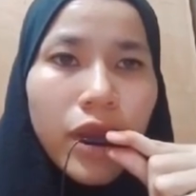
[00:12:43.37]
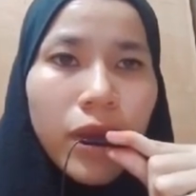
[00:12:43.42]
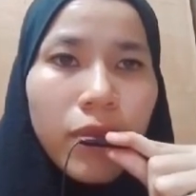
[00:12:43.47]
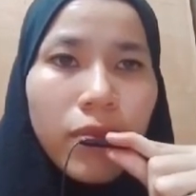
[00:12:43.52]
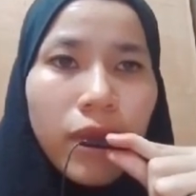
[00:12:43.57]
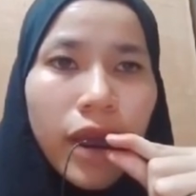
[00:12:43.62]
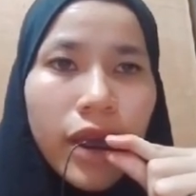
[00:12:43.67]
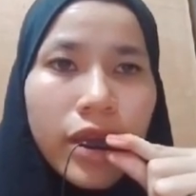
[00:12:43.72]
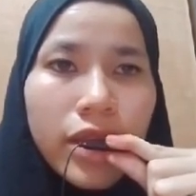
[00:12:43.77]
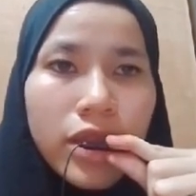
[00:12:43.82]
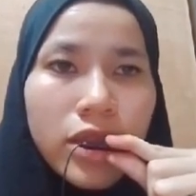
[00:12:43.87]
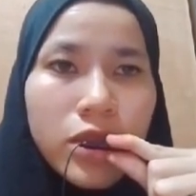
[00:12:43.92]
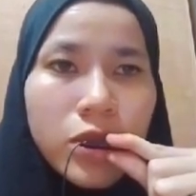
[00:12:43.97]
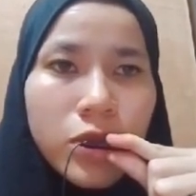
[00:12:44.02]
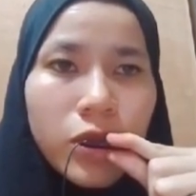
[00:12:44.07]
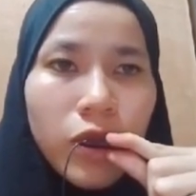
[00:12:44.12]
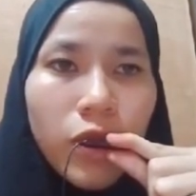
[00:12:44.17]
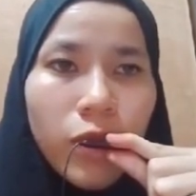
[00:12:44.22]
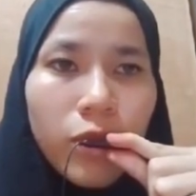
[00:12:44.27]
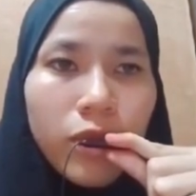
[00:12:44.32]
Blindness
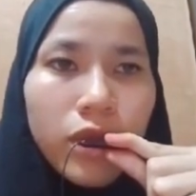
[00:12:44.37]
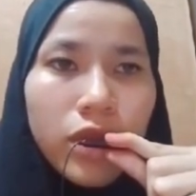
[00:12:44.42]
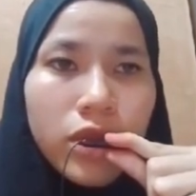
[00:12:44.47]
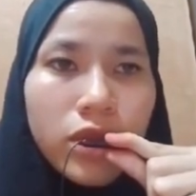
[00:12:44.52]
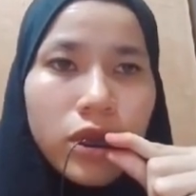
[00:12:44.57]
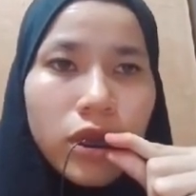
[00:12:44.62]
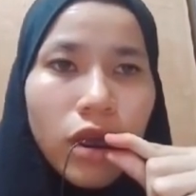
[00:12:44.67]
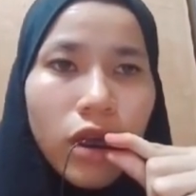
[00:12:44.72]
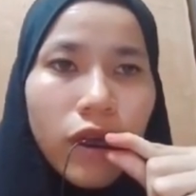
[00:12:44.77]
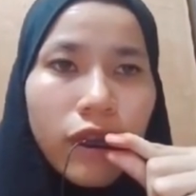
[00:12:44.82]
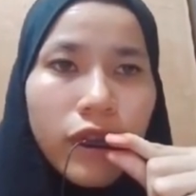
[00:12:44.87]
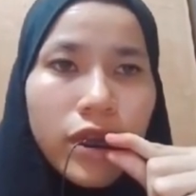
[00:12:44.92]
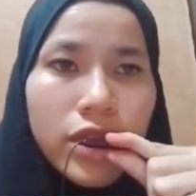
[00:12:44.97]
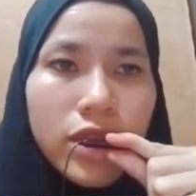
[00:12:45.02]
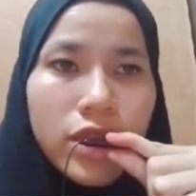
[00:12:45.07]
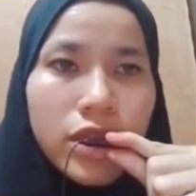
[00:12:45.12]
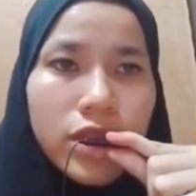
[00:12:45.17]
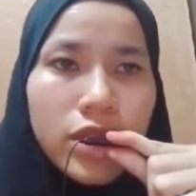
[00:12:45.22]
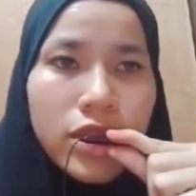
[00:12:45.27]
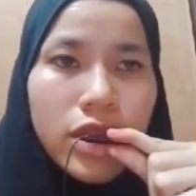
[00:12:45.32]
to conflicts of
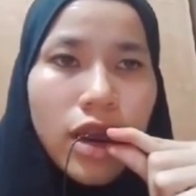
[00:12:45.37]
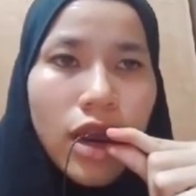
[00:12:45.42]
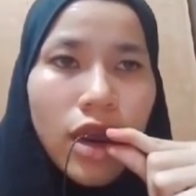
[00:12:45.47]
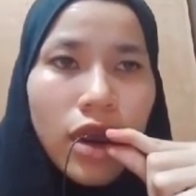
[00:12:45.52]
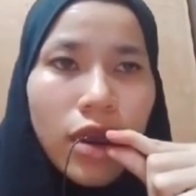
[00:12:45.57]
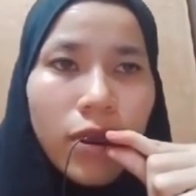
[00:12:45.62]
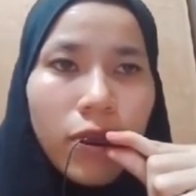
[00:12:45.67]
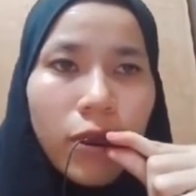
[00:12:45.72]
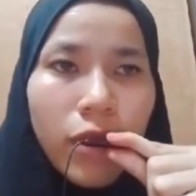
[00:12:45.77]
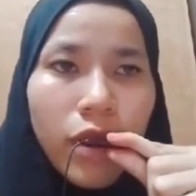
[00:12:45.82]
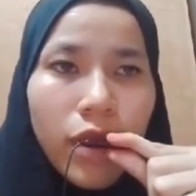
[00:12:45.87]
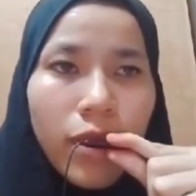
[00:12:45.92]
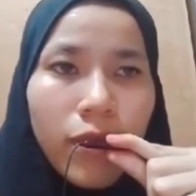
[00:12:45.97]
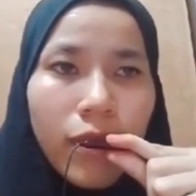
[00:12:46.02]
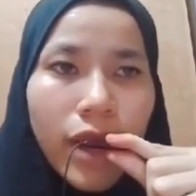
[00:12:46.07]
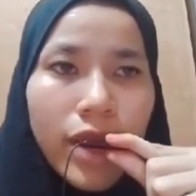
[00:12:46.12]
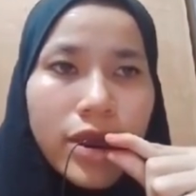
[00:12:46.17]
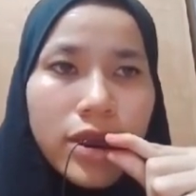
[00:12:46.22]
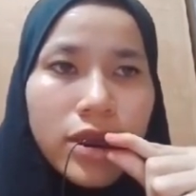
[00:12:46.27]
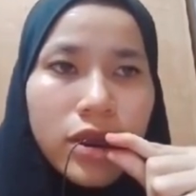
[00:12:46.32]
interest. The board
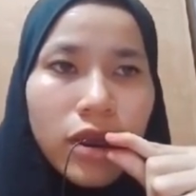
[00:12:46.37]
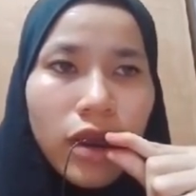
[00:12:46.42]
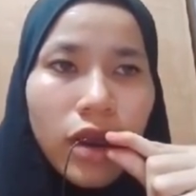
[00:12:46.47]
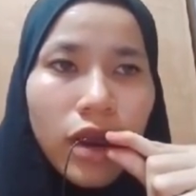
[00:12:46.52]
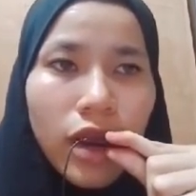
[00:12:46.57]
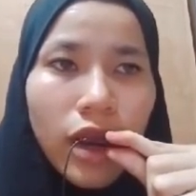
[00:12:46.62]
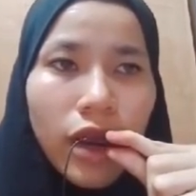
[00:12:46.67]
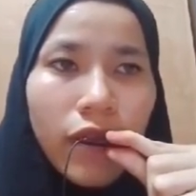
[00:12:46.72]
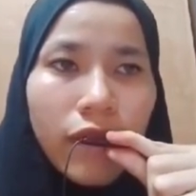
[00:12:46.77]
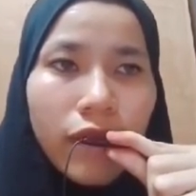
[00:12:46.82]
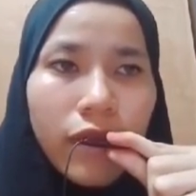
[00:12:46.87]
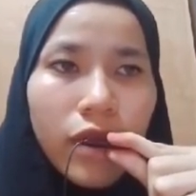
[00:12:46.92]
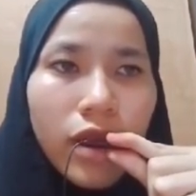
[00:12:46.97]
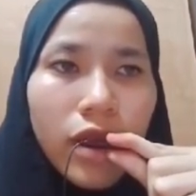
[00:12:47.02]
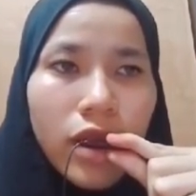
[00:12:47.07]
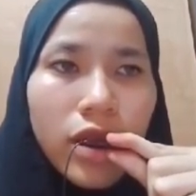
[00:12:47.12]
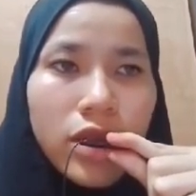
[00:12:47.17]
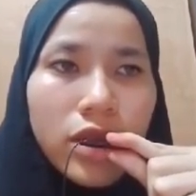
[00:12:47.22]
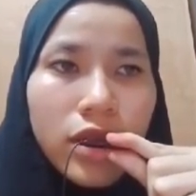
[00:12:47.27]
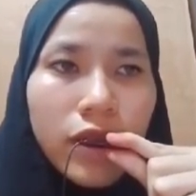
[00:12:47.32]
must not have
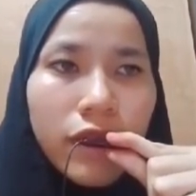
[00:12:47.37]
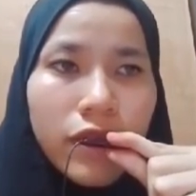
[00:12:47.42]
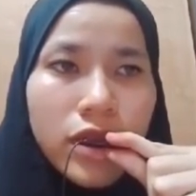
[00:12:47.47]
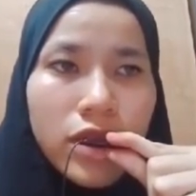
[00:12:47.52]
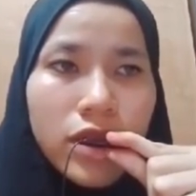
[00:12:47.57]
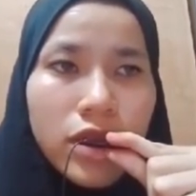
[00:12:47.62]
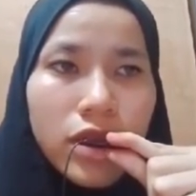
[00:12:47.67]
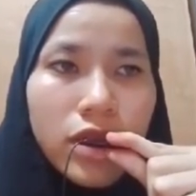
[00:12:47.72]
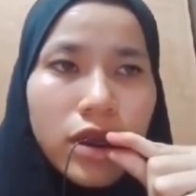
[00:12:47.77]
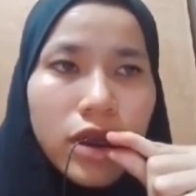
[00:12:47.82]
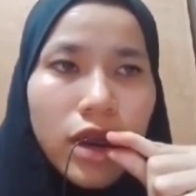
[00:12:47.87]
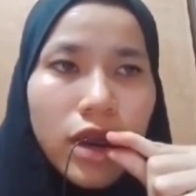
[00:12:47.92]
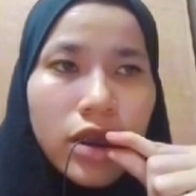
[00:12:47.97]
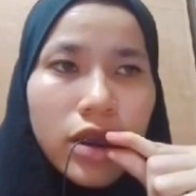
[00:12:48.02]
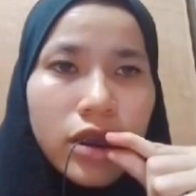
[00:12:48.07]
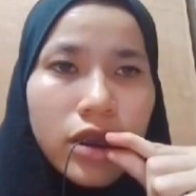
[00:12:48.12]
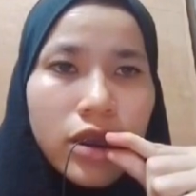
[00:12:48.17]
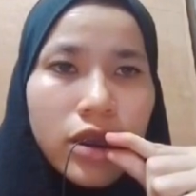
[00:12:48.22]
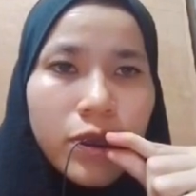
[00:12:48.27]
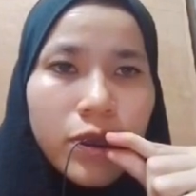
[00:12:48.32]
sufficiently
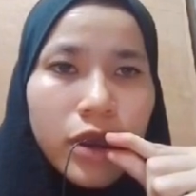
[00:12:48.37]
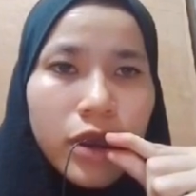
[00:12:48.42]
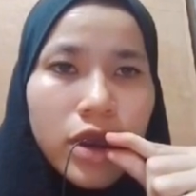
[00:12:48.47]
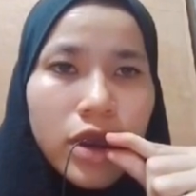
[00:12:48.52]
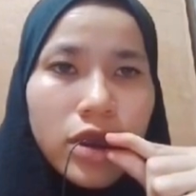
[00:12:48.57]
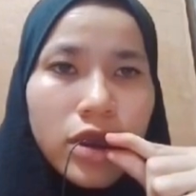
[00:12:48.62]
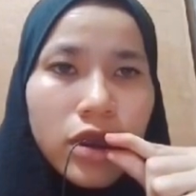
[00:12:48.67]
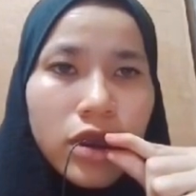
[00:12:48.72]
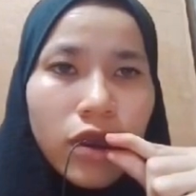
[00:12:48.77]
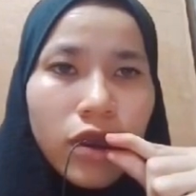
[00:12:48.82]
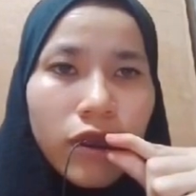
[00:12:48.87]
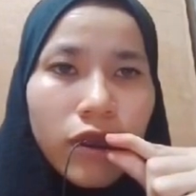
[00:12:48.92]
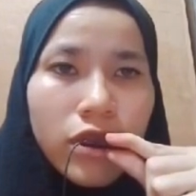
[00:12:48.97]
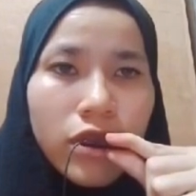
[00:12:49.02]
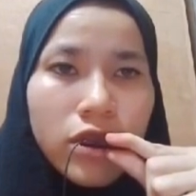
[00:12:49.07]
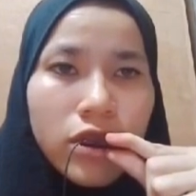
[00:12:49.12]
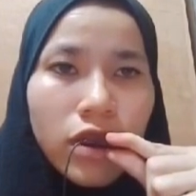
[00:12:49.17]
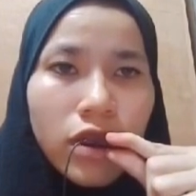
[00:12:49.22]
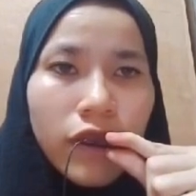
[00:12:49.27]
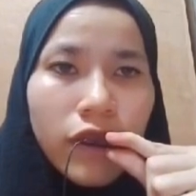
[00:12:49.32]
addressed potential
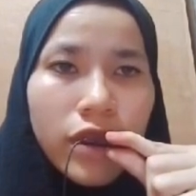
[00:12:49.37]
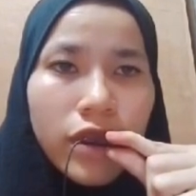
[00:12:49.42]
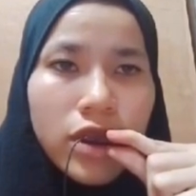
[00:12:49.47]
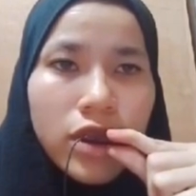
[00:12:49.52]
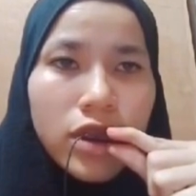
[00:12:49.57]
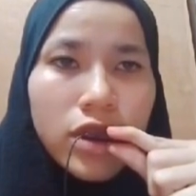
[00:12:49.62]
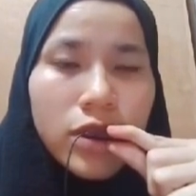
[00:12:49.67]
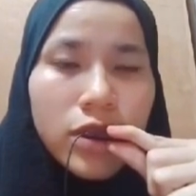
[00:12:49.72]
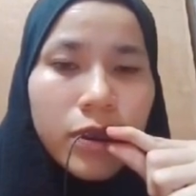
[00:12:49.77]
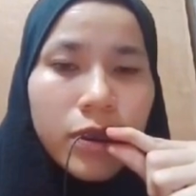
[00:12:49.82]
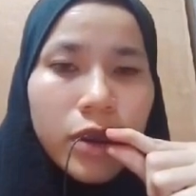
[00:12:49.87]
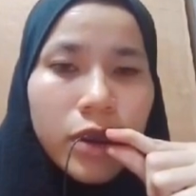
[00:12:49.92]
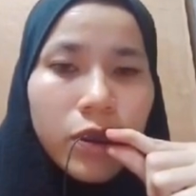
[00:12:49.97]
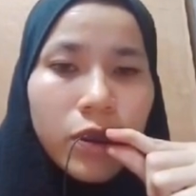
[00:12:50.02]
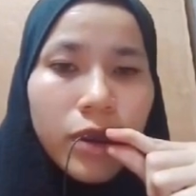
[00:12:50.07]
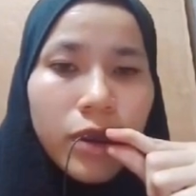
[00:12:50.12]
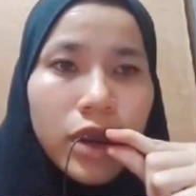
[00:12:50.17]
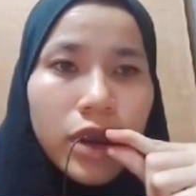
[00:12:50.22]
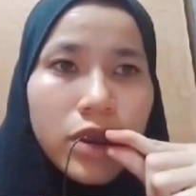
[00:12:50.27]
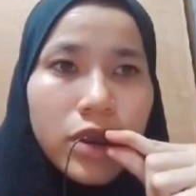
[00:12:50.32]
conflicts of interest
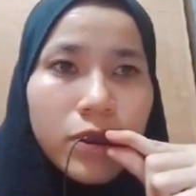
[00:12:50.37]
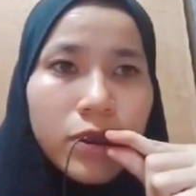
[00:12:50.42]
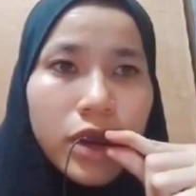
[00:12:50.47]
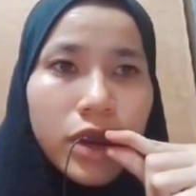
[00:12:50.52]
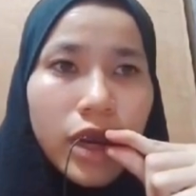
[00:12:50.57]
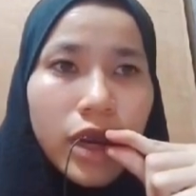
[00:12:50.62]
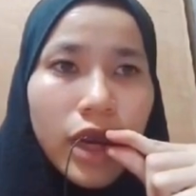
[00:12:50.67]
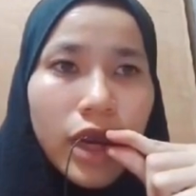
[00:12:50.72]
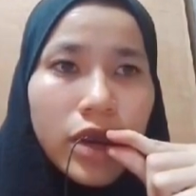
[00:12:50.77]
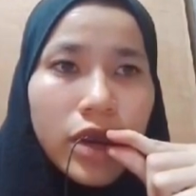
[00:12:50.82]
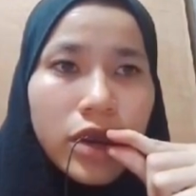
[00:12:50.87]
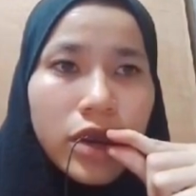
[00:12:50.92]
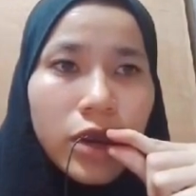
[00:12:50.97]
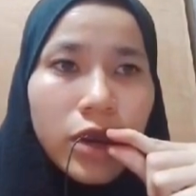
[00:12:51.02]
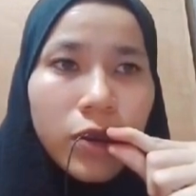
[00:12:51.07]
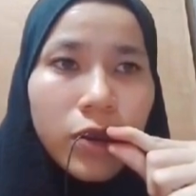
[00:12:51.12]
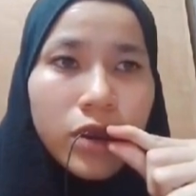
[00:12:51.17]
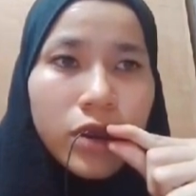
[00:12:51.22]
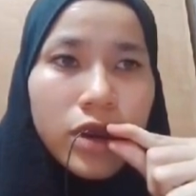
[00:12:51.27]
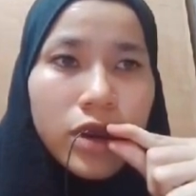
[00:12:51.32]
between management and
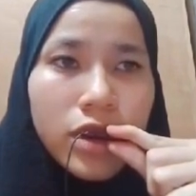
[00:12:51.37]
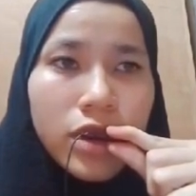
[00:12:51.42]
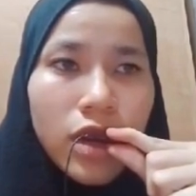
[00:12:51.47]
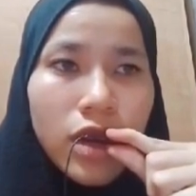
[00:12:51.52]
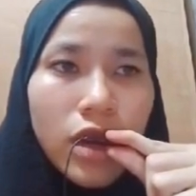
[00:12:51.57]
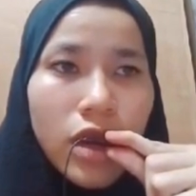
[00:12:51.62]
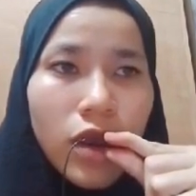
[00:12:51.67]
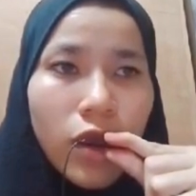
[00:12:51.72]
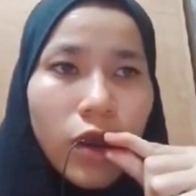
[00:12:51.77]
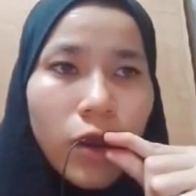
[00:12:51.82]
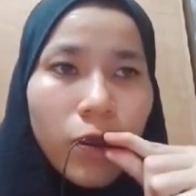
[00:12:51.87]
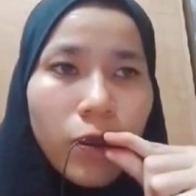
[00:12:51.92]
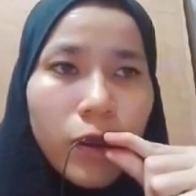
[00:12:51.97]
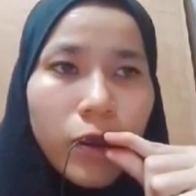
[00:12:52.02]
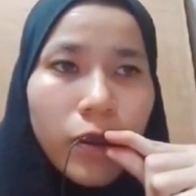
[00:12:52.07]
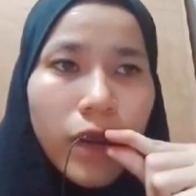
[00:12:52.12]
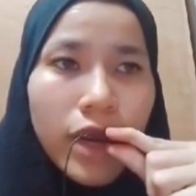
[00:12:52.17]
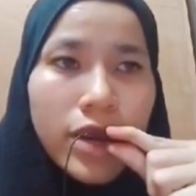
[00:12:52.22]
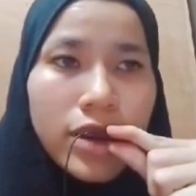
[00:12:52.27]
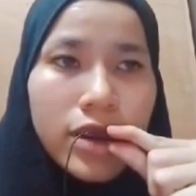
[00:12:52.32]
shareholders,
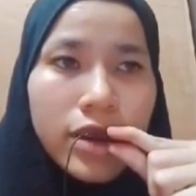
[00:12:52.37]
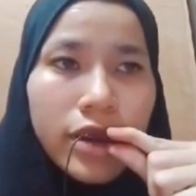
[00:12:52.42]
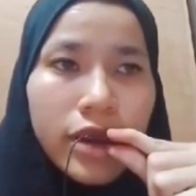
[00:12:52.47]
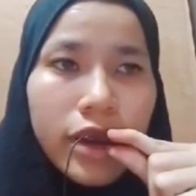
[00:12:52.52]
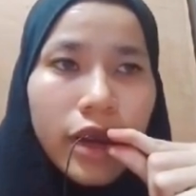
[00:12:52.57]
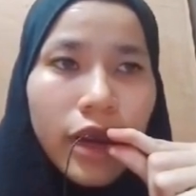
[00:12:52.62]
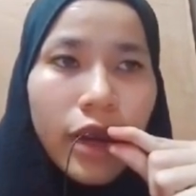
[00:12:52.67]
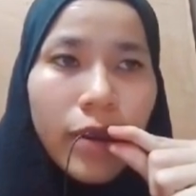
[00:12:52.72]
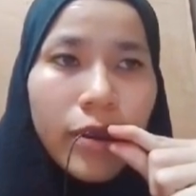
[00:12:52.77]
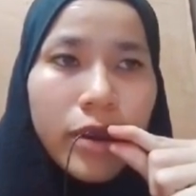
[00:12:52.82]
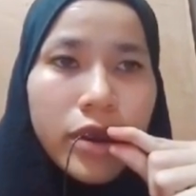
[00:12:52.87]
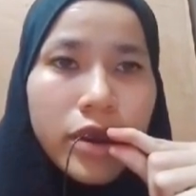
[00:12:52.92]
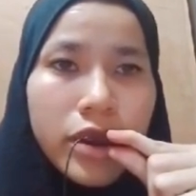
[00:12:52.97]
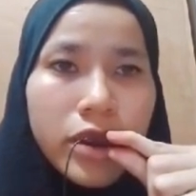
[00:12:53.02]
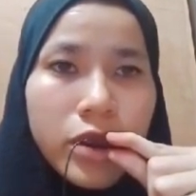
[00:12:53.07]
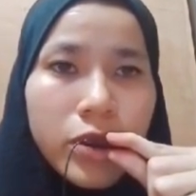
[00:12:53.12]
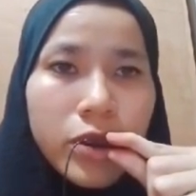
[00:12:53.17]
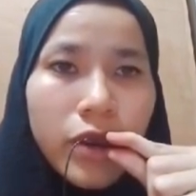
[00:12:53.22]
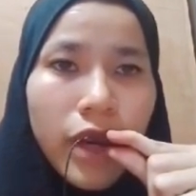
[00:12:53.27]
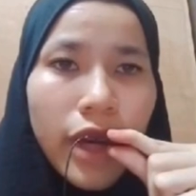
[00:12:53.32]
compromising their
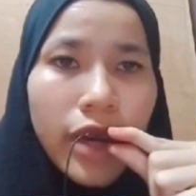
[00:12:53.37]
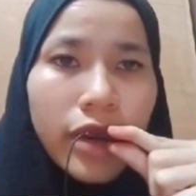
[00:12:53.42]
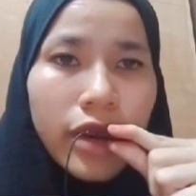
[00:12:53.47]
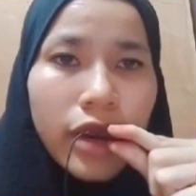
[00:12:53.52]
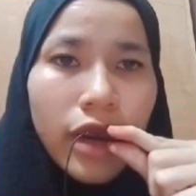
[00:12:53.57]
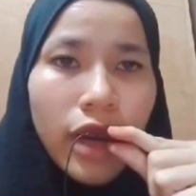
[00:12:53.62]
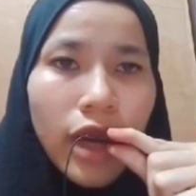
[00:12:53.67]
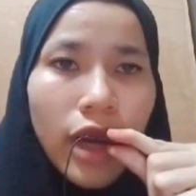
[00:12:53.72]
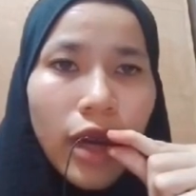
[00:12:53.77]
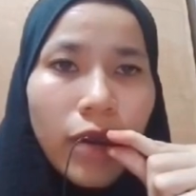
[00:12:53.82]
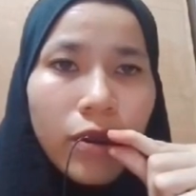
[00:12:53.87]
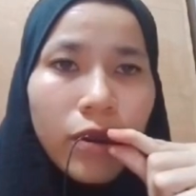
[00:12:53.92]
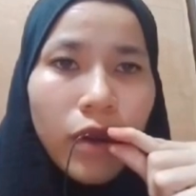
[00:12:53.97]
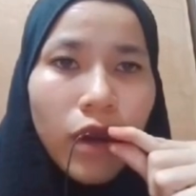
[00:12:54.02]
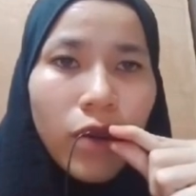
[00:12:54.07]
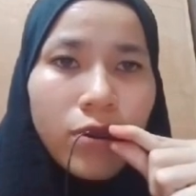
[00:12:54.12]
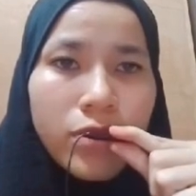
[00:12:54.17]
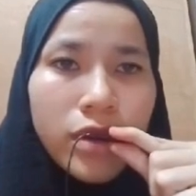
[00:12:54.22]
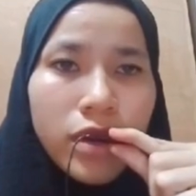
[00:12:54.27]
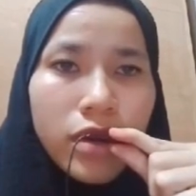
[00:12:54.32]
ability to act
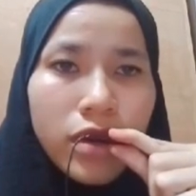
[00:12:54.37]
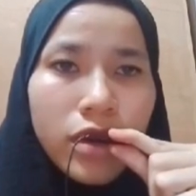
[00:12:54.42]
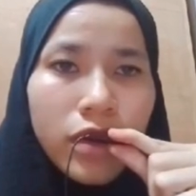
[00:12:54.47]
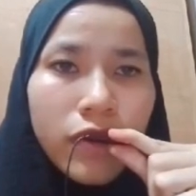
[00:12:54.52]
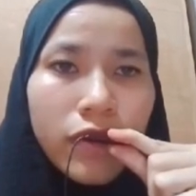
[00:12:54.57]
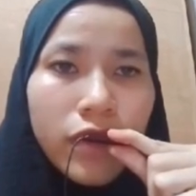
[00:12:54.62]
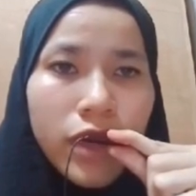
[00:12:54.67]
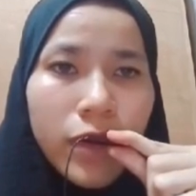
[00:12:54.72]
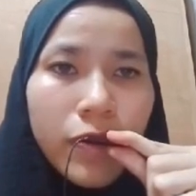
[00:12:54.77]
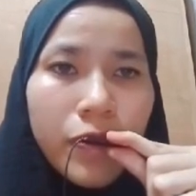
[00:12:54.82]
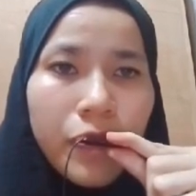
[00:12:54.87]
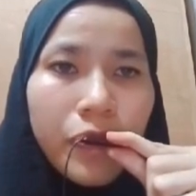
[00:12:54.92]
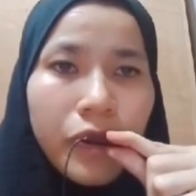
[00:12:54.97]
objectively.